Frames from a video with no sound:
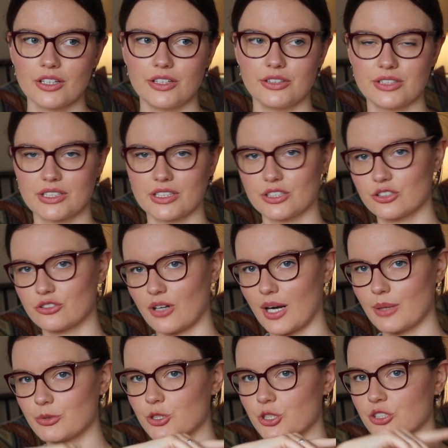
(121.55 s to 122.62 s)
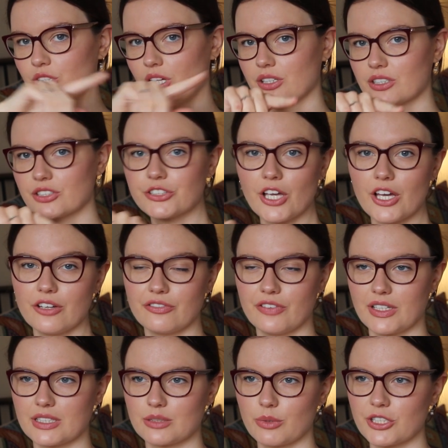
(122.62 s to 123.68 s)
using the stripes just on the
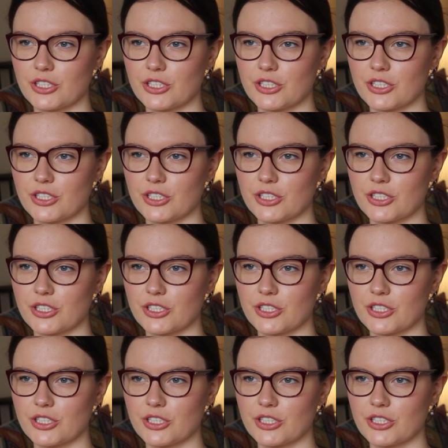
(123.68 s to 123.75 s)
surface,